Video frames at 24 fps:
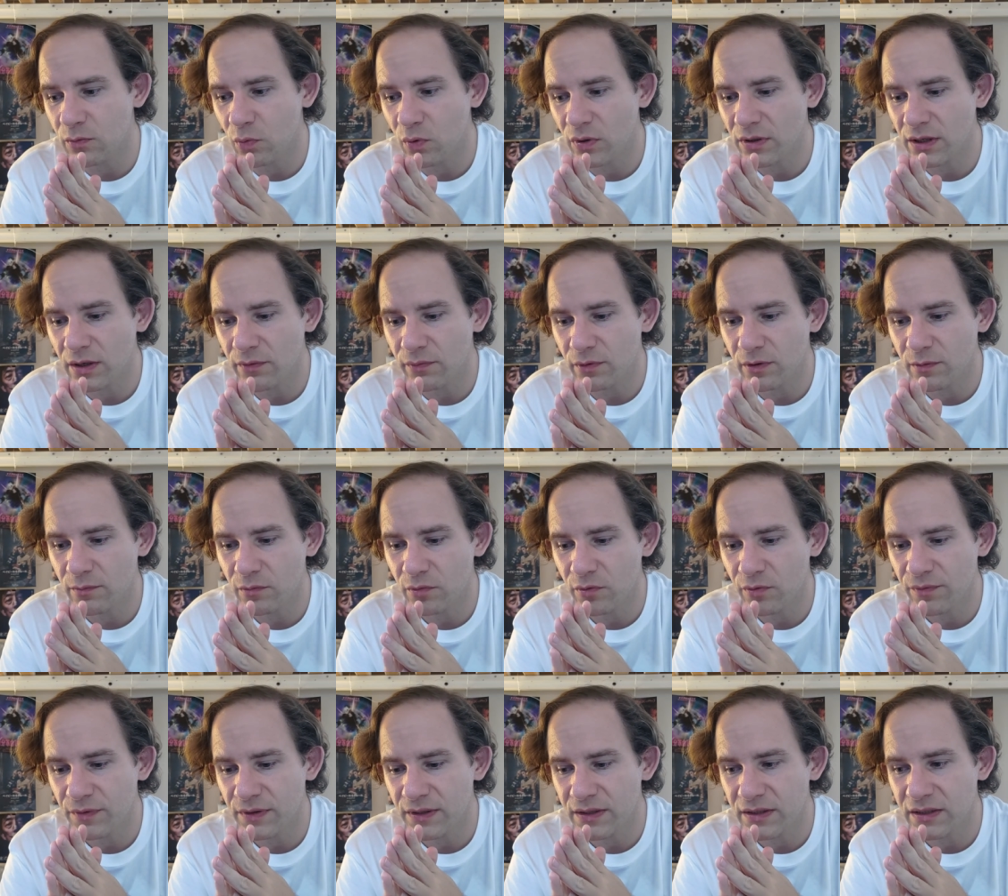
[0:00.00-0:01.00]
wonderful
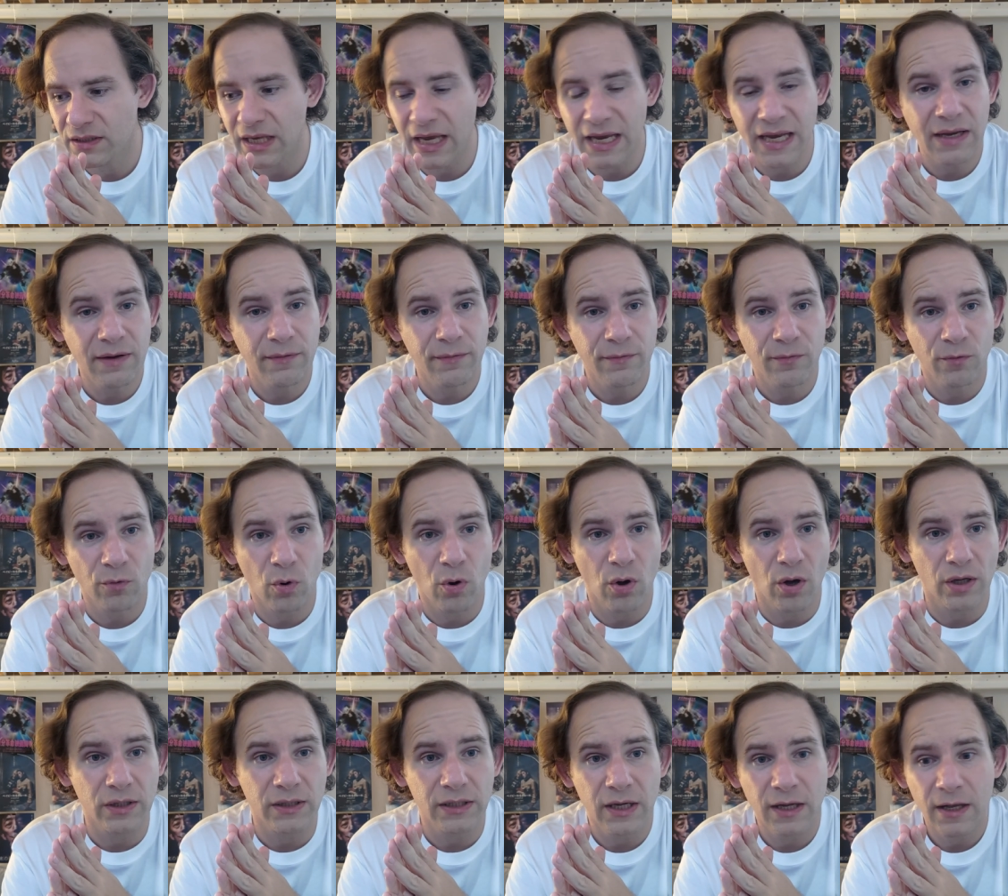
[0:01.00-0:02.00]
movie Safe
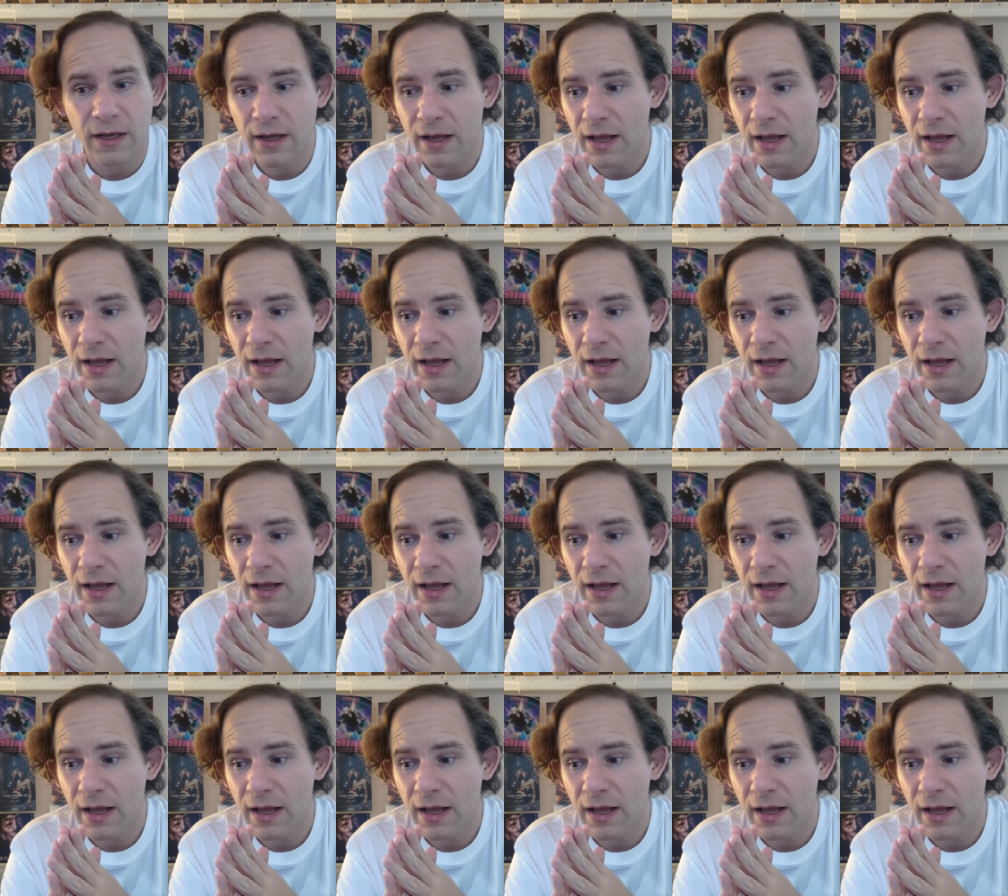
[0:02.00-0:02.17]
Word,